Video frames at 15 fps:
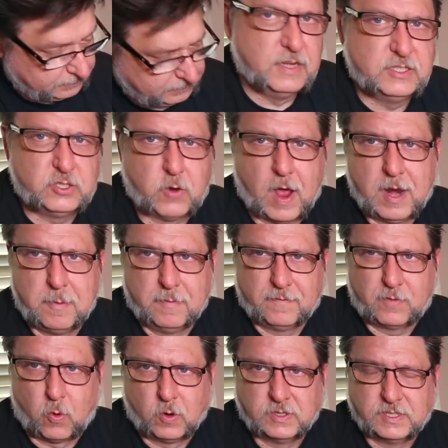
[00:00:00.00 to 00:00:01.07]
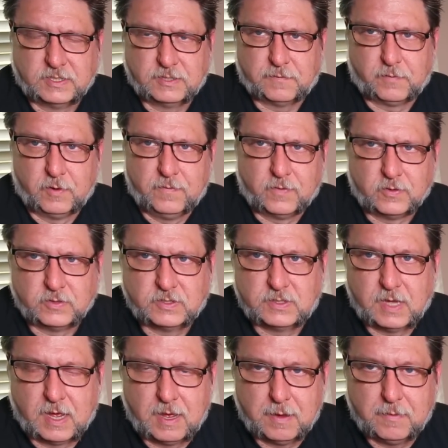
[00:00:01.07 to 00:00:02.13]
Stratum, of course, is
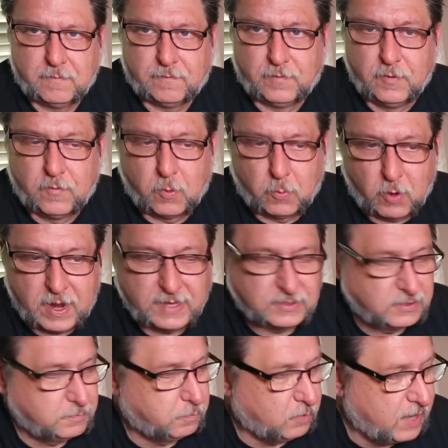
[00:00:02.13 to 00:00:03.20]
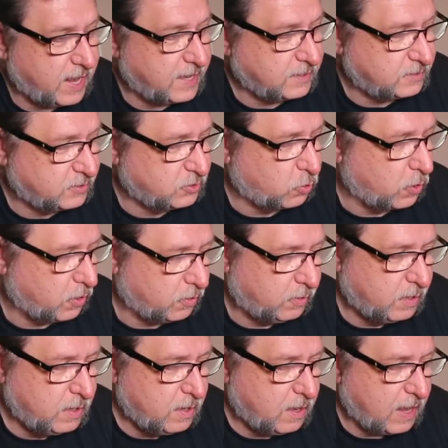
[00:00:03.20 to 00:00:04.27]
Fluval brand's plant soil,
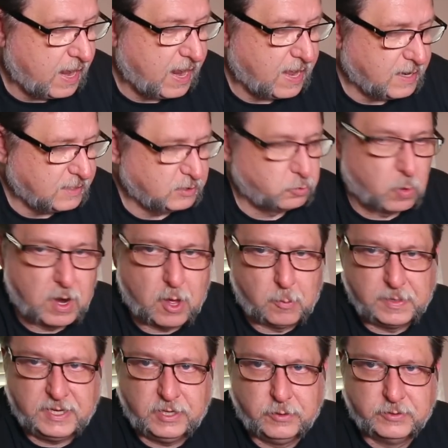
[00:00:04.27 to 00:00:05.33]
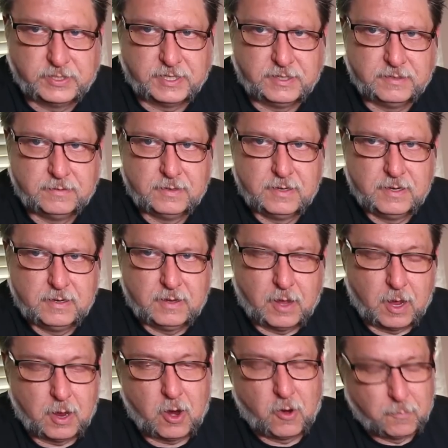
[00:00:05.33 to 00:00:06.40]
and it's what I'll be using,
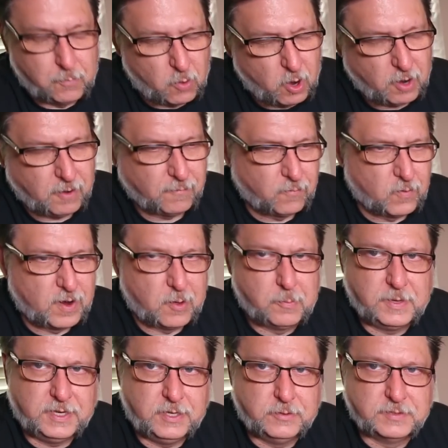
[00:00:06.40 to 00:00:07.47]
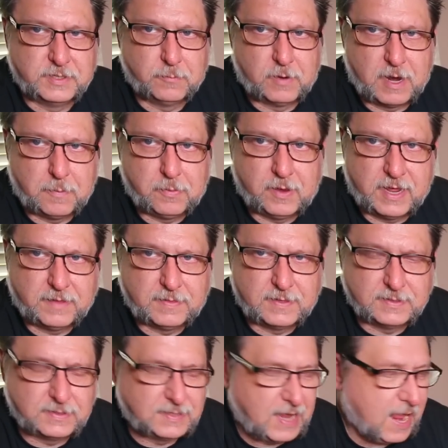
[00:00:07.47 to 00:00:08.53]
or part of what I'll be using when I plant
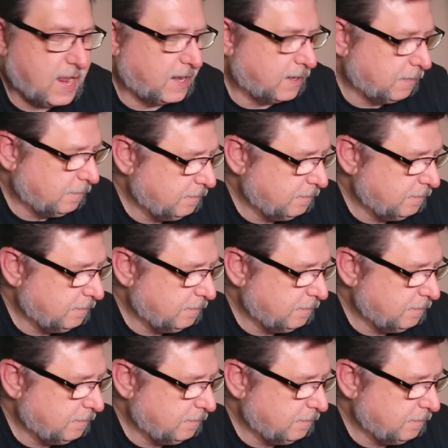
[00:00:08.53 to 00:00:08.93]
this tank.